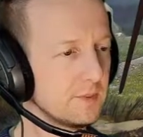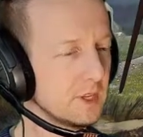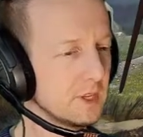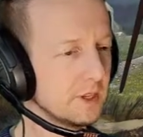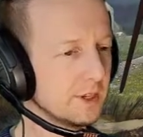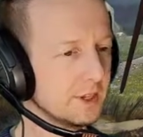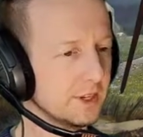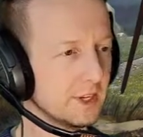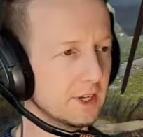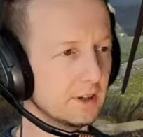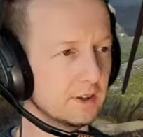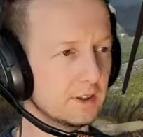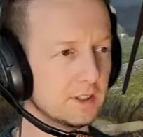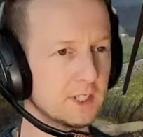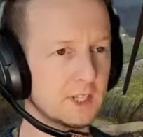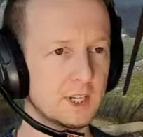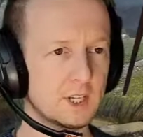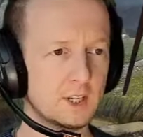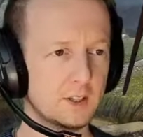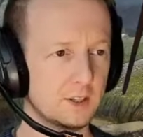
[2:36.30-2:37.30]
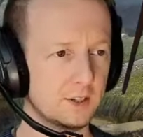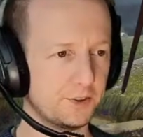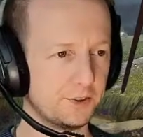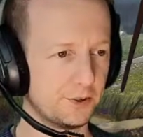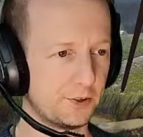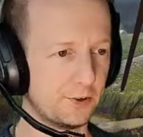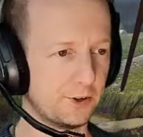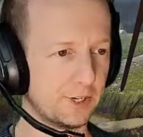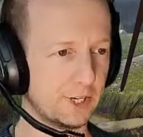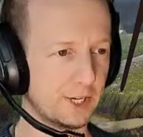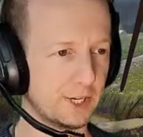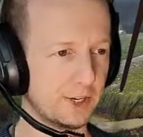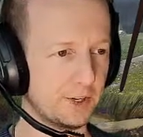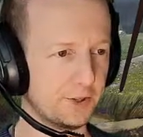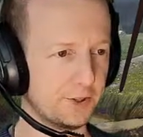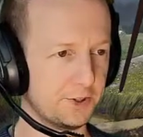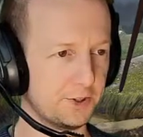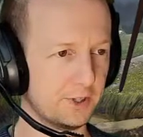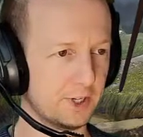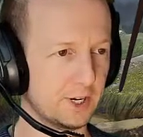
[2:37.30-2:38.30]
Now, let's create a
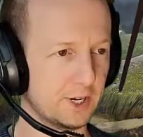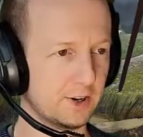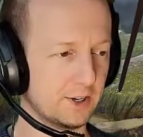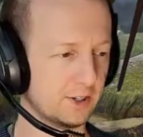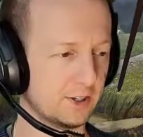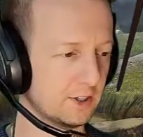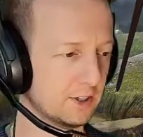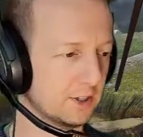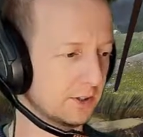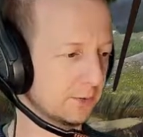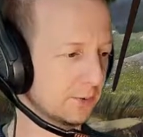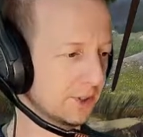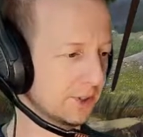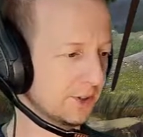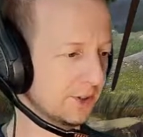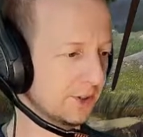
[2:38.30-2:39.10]
new character. We're going to